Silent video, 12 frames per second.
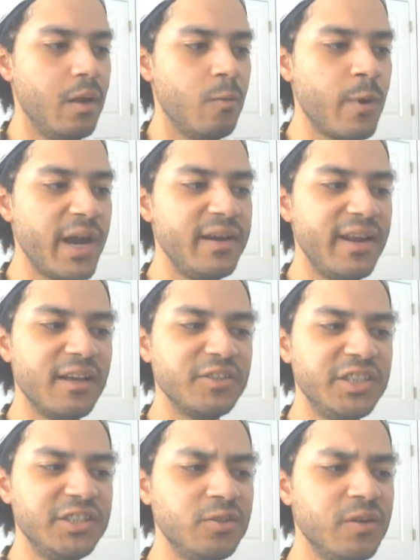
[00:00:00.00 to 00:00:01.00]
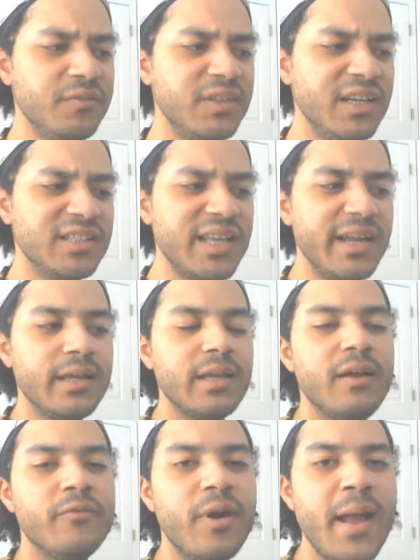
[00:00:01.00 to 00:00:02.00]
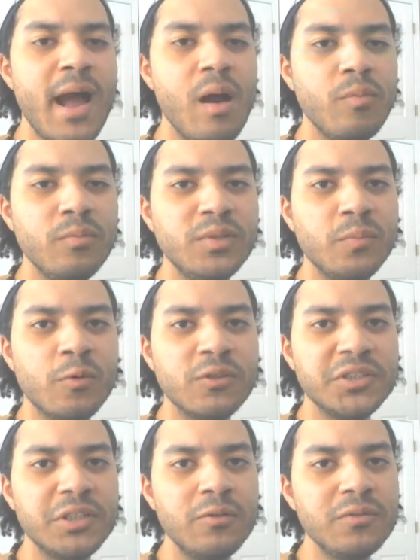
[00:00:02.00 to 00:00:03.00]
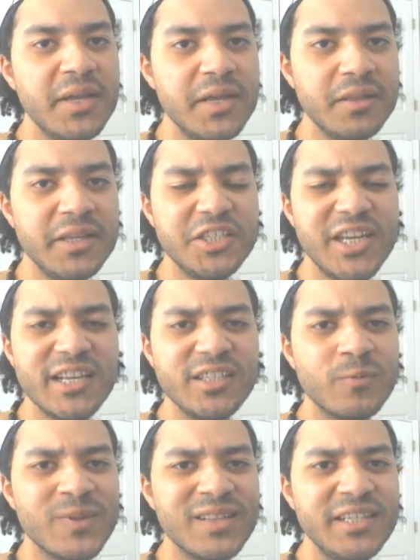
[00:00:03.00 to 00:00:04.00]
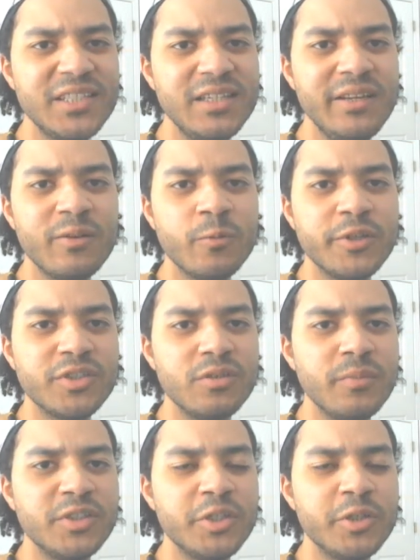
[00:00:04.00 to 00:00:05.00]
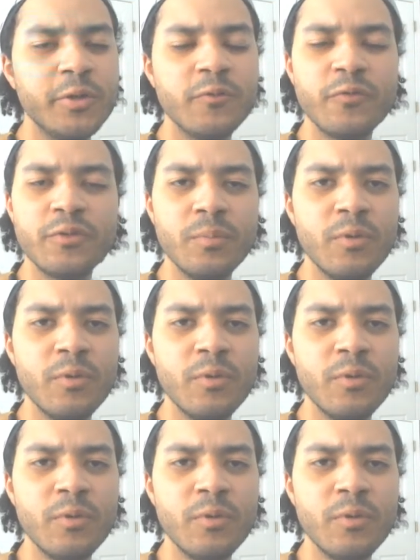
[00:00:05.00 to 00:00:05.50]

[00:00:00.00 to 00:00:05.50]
Right now, she sort of does like cover albums more so lately. She hasn't released any original material for the